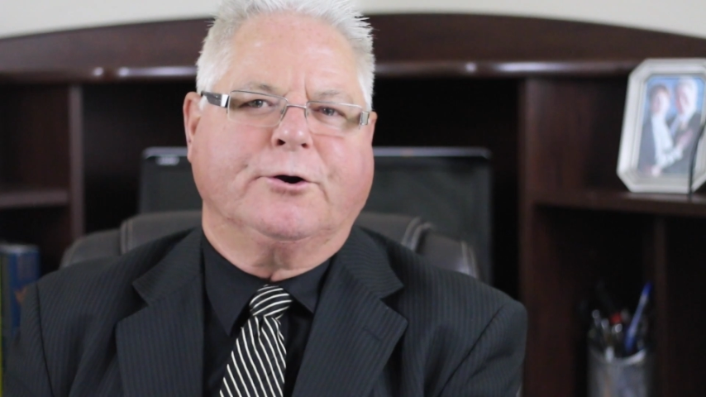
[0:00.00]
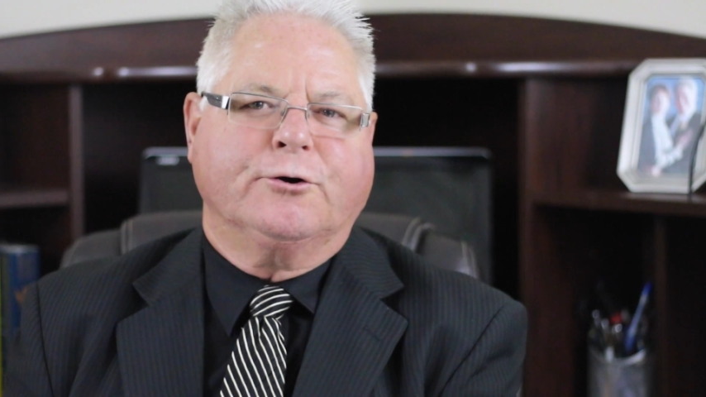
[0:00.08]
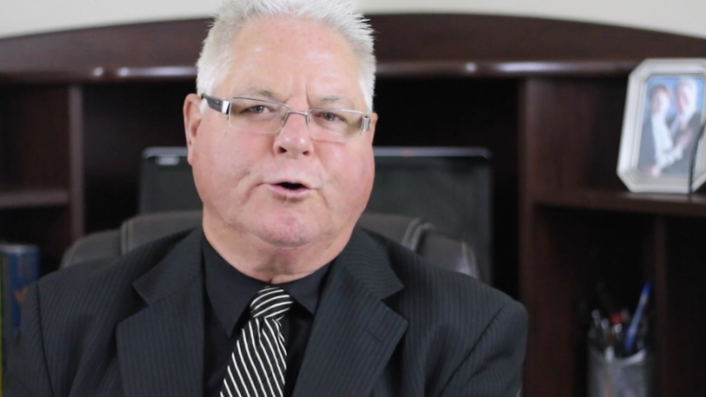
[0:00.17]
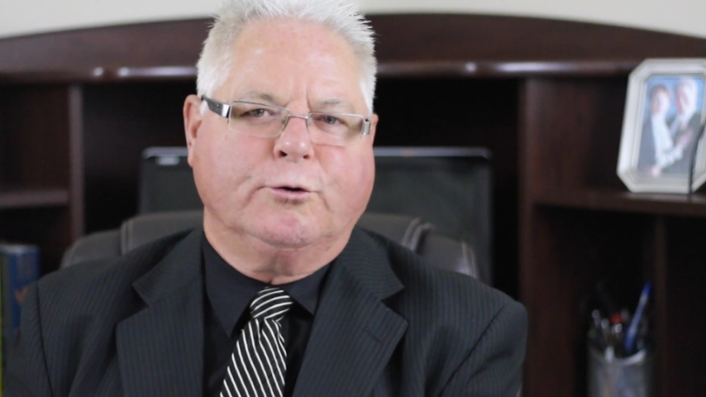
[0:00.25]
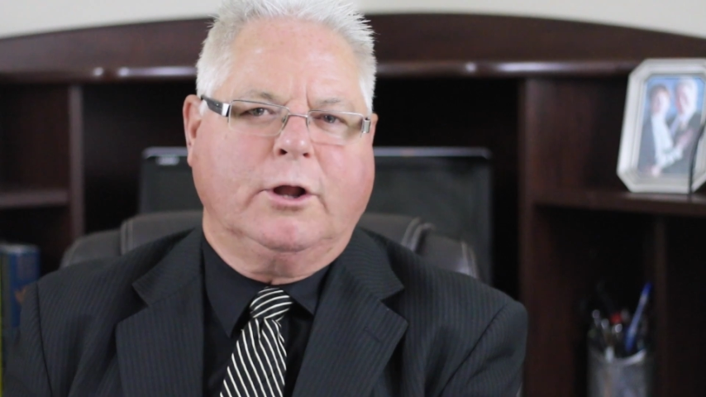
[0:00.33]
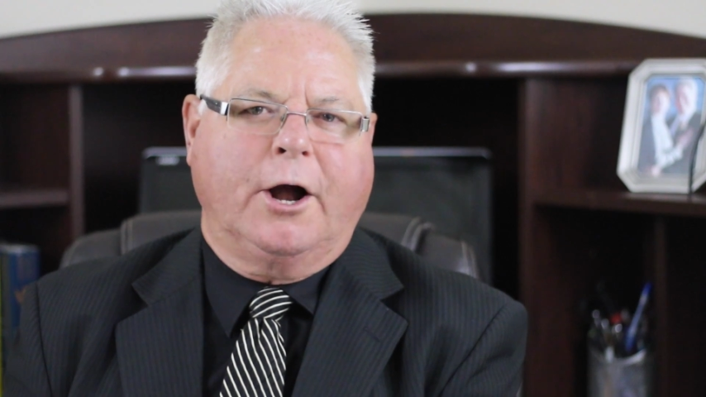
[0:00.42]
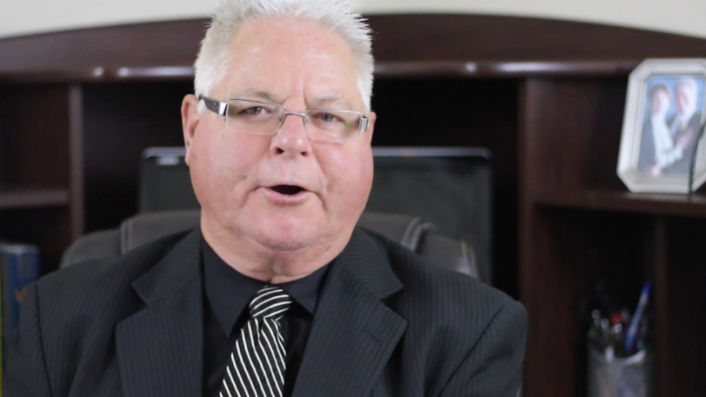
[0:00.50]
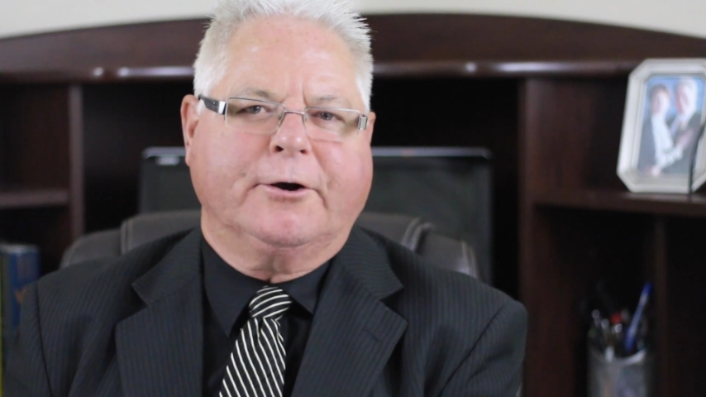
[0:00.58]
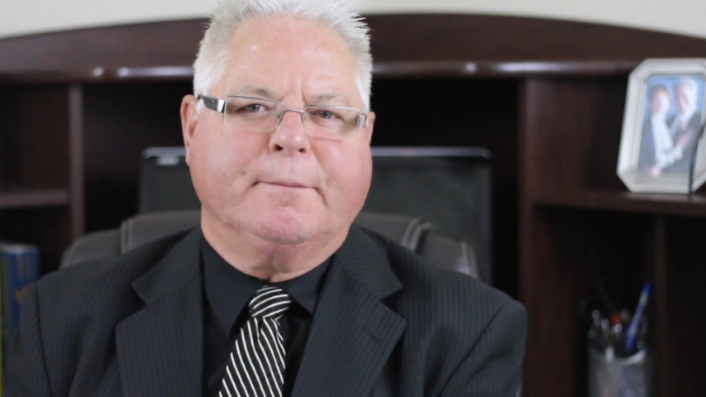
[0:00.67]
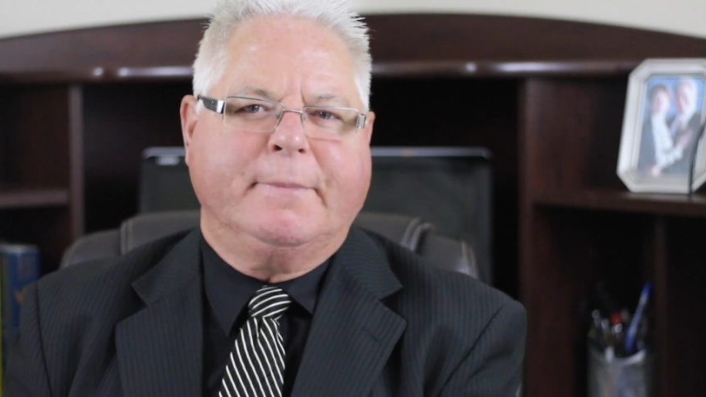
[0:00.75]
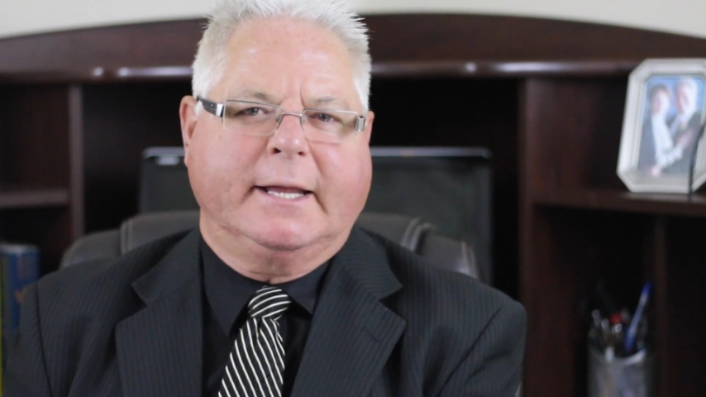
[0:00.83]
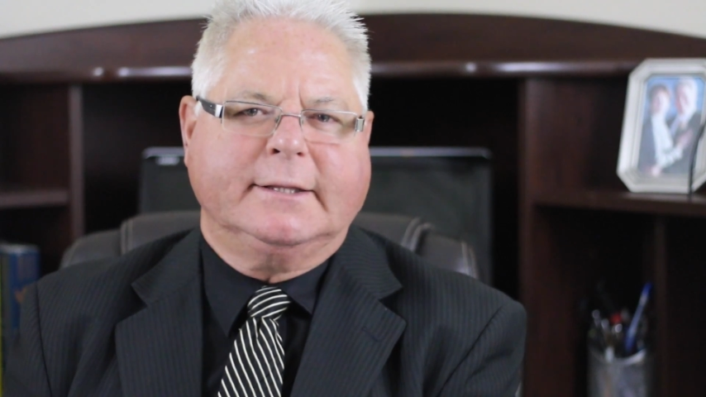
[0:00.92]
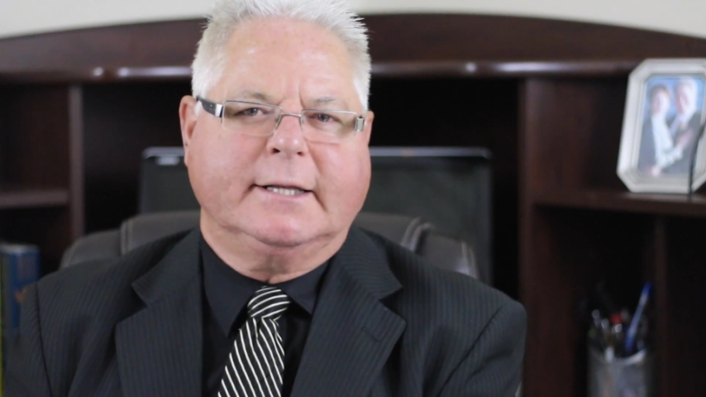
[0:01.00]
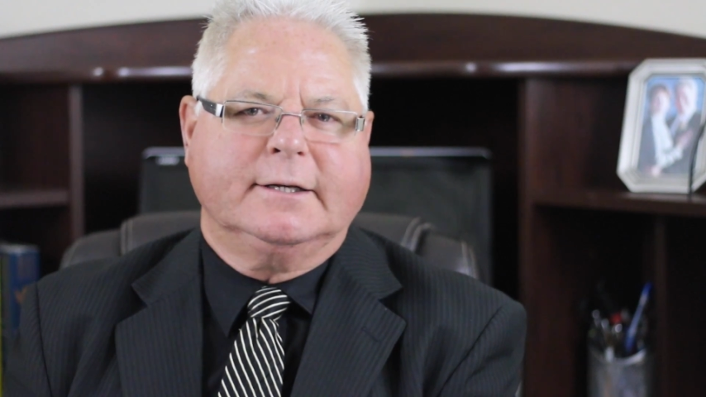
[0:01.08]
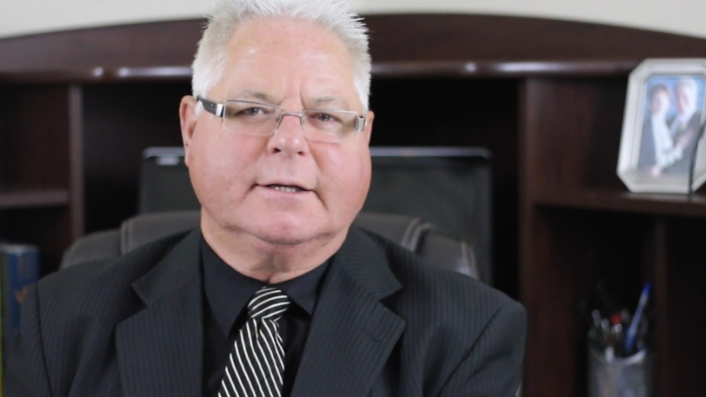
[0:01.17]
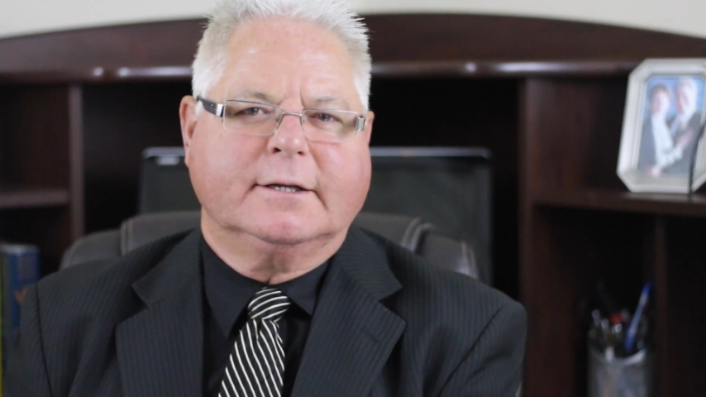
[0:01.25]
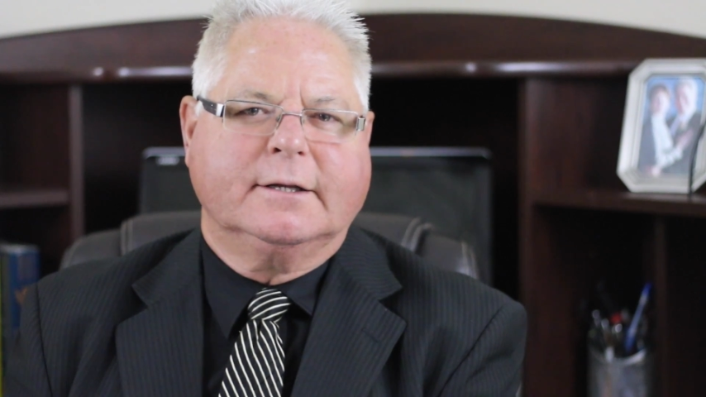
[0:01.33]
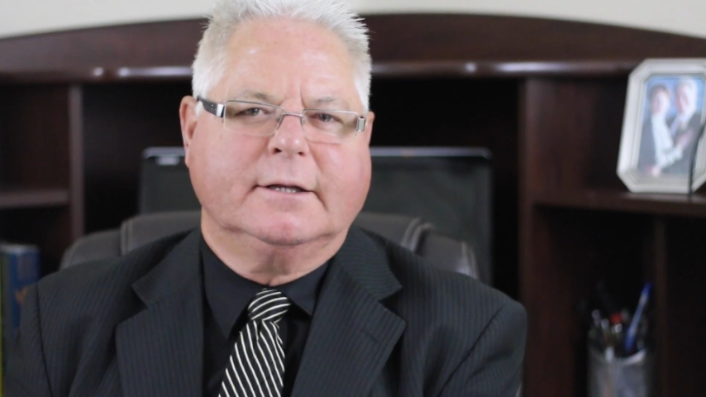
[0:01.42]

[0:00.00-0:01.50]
are no longer dependent,